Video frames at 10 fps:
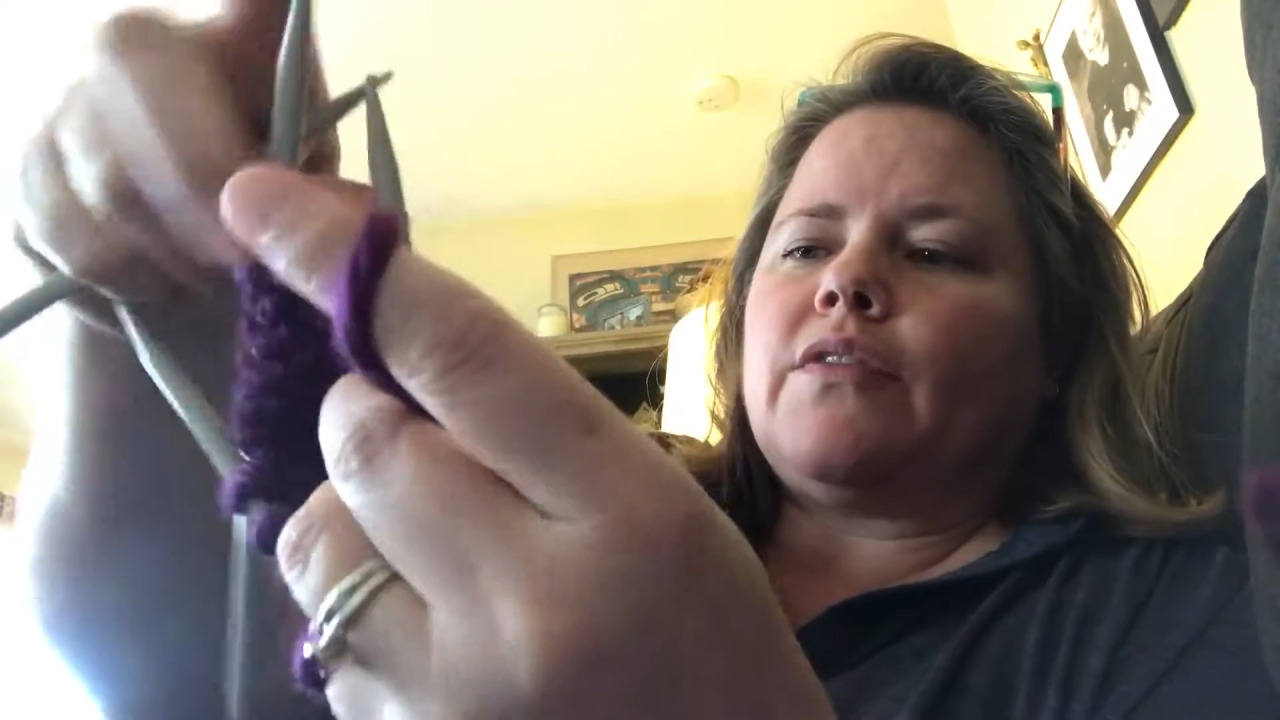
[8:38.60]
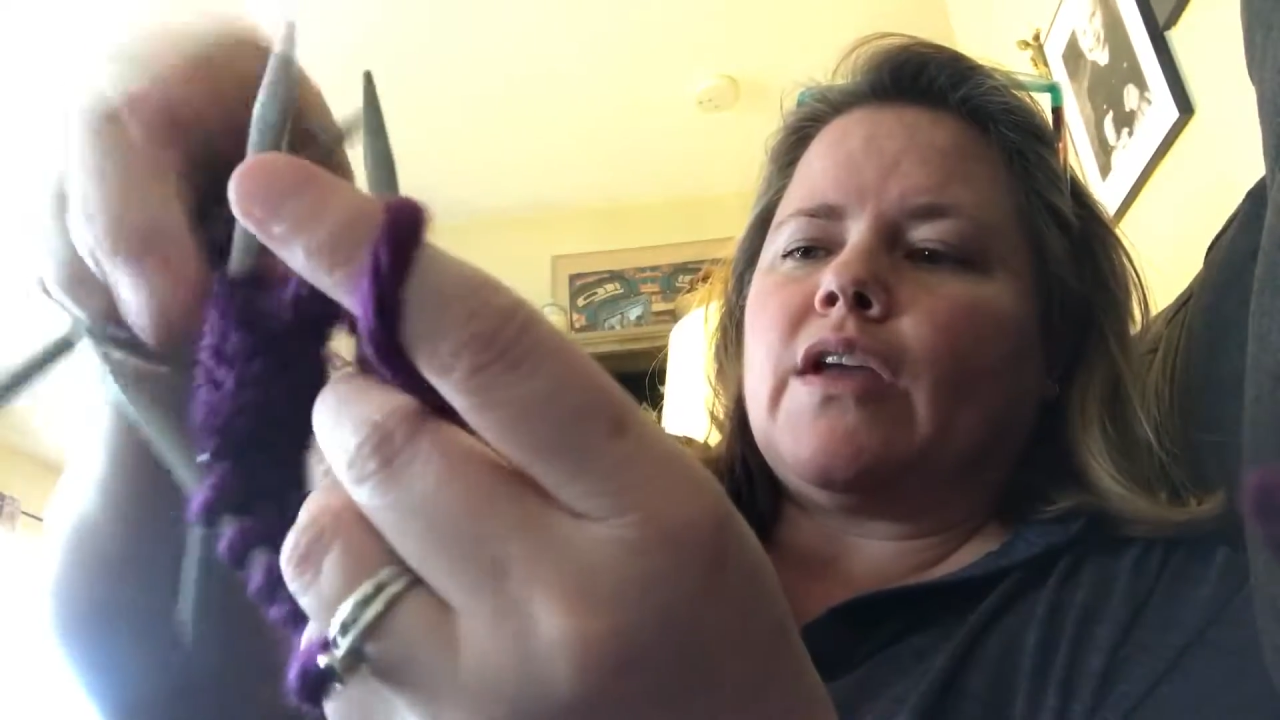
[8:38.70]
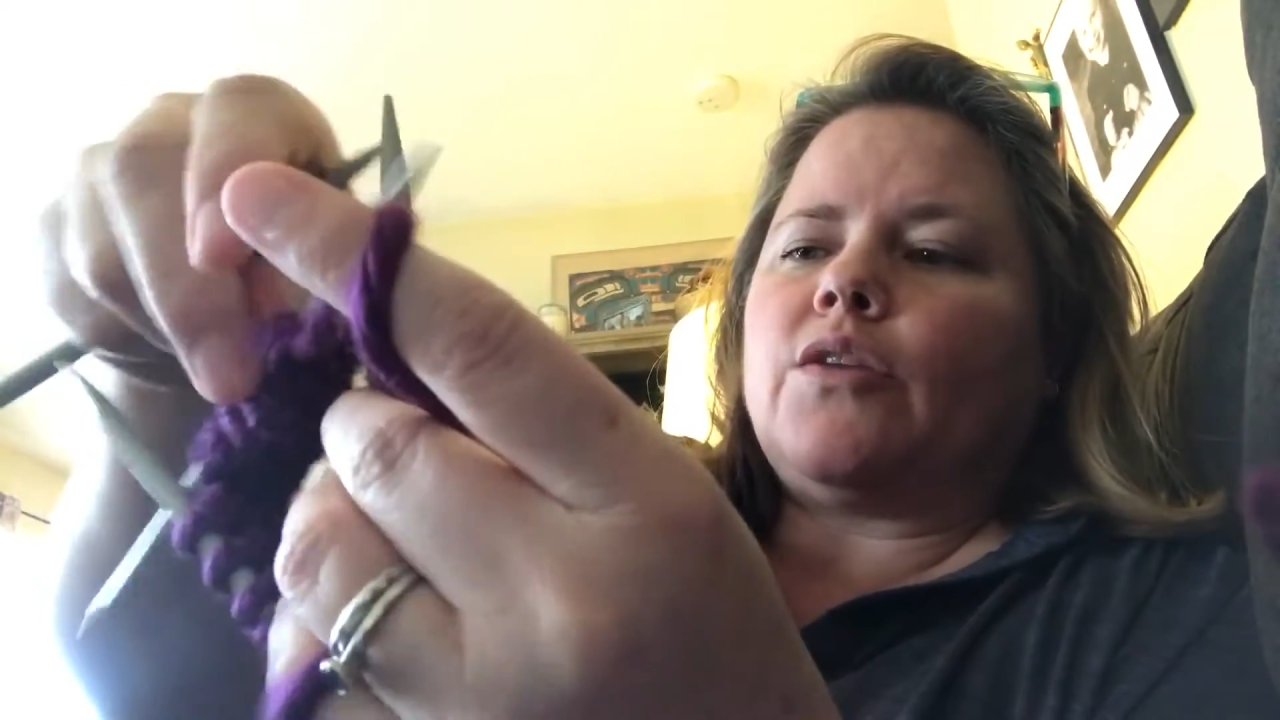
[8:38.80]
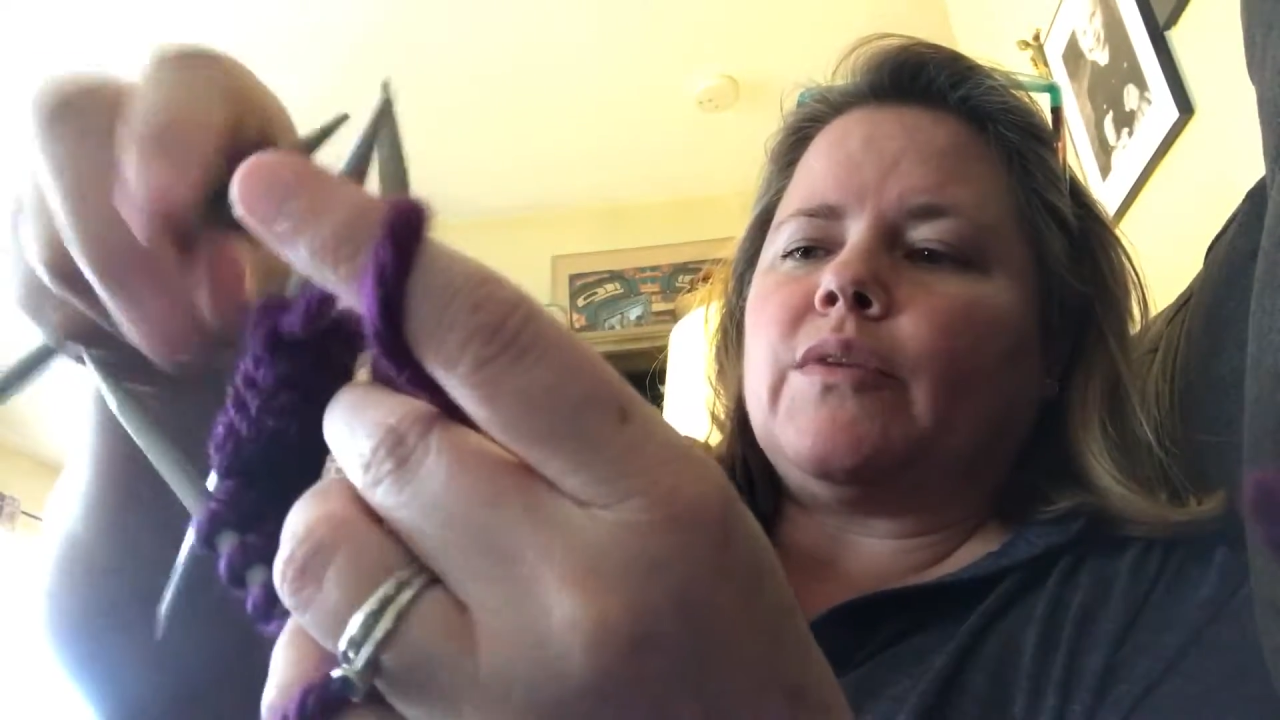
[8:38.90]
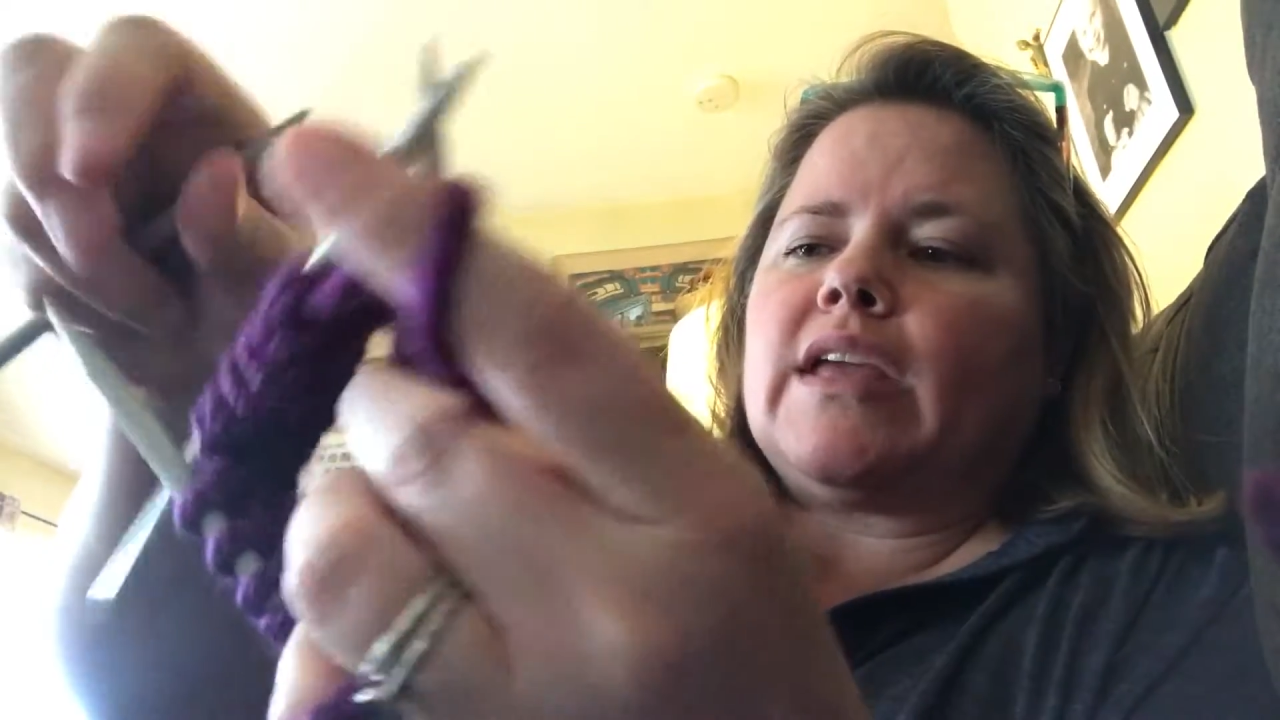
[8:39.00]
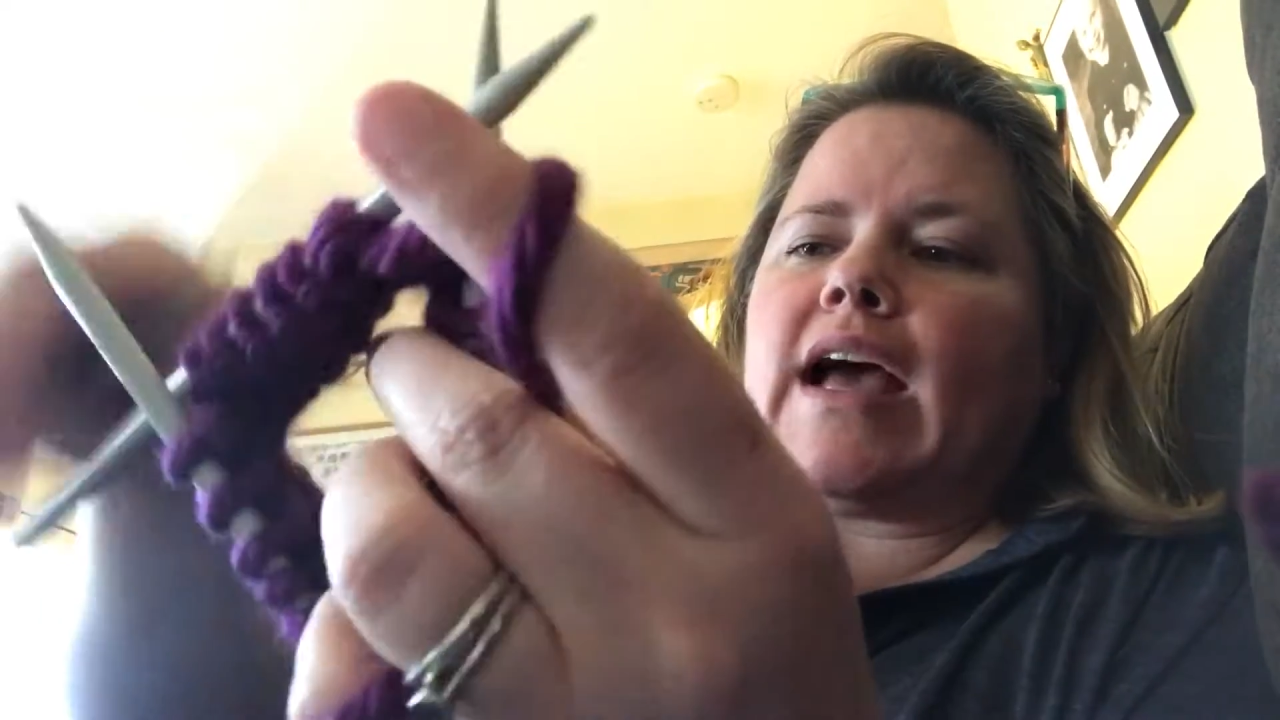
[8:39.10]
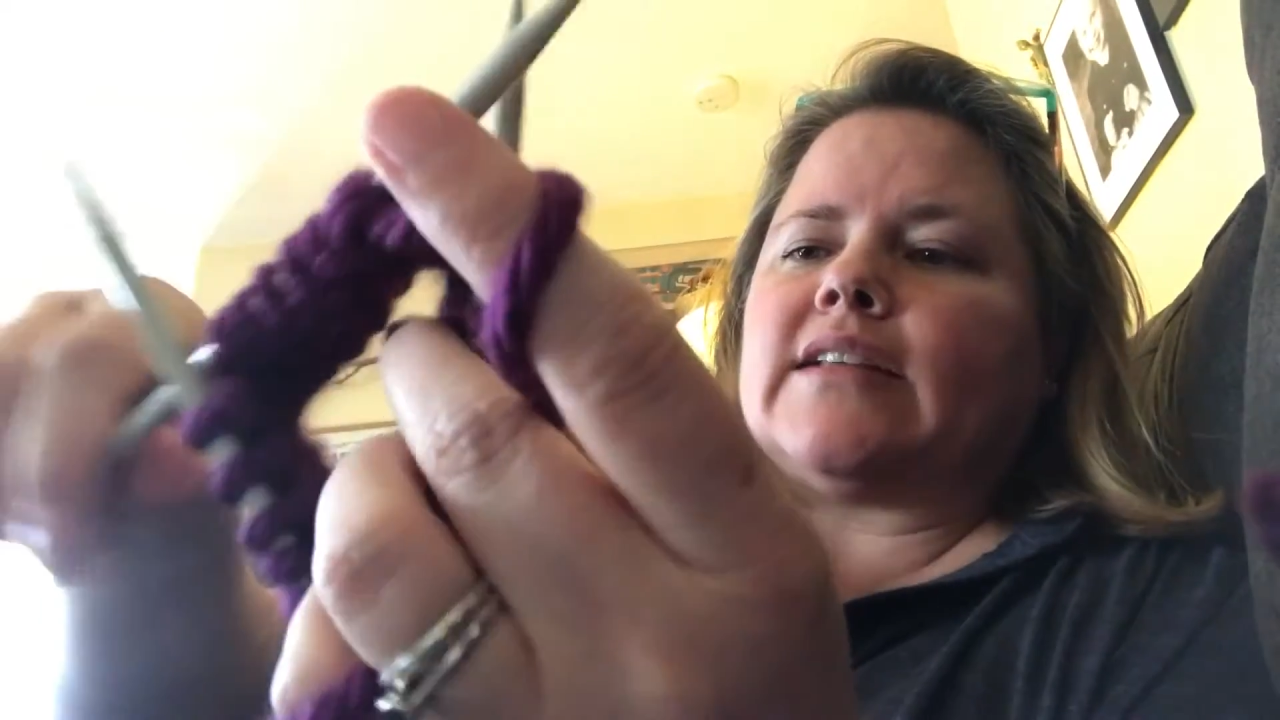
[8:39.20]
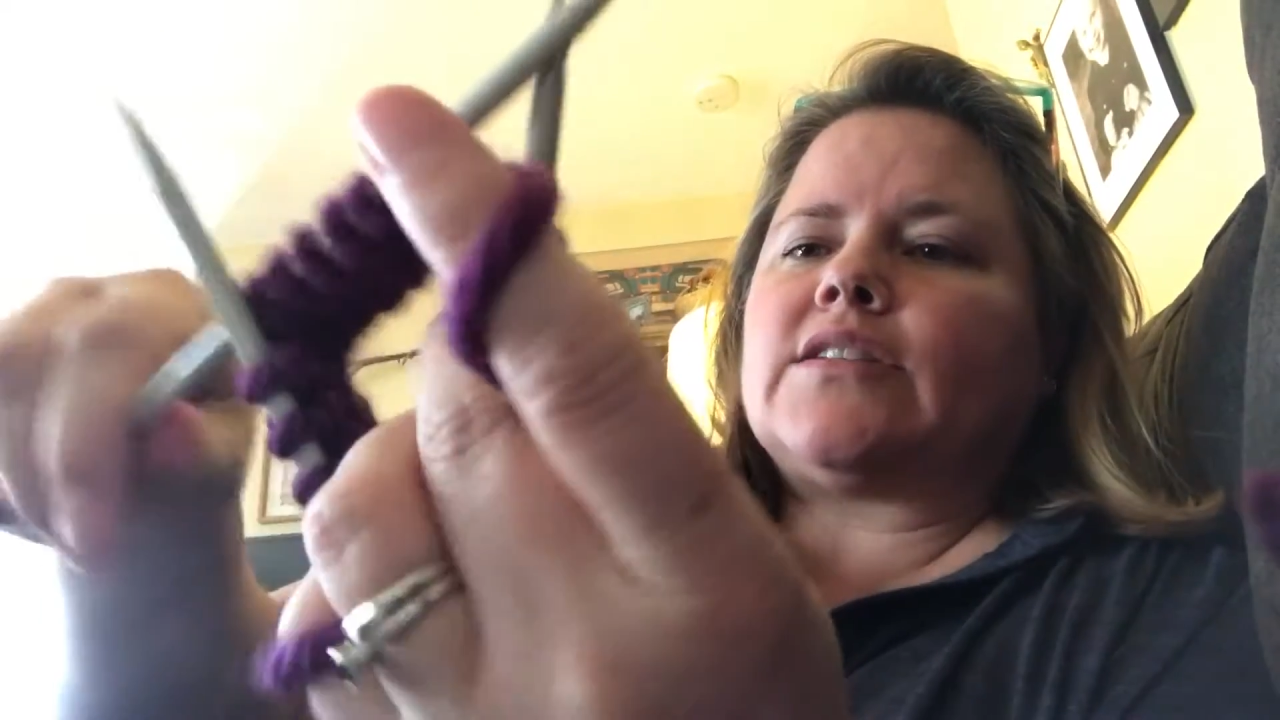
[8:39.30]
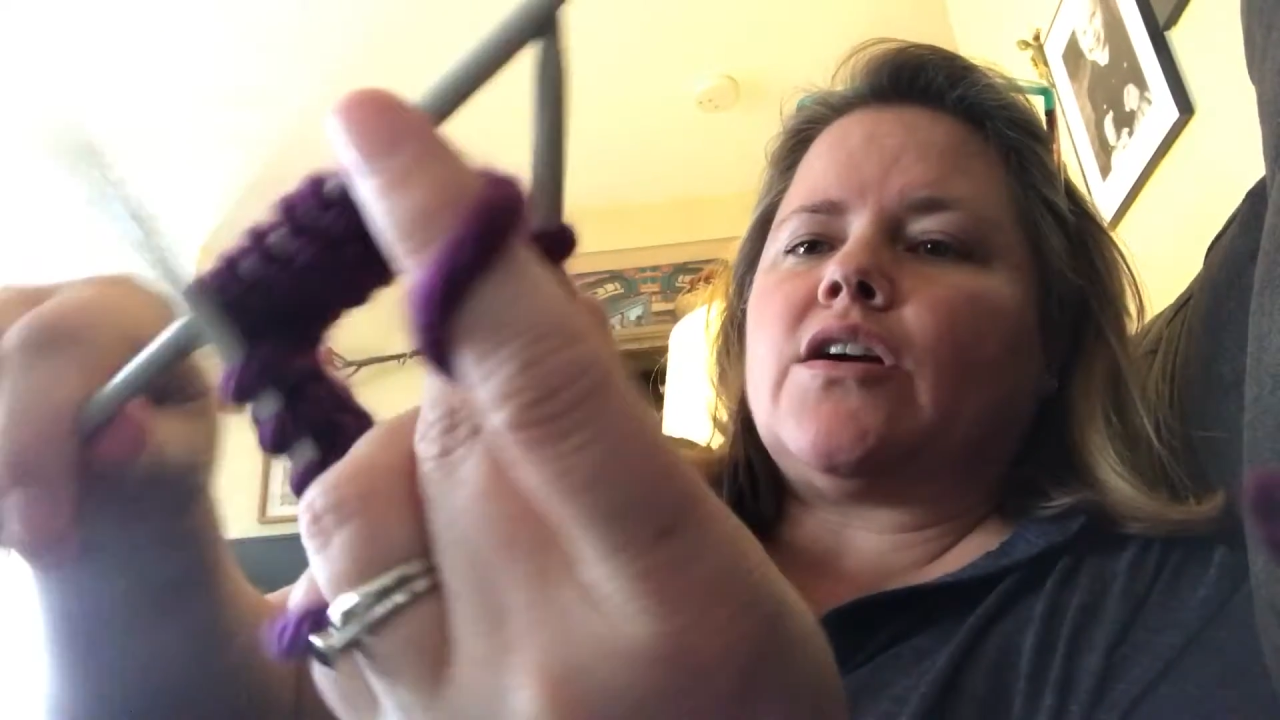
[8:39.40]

that you would cast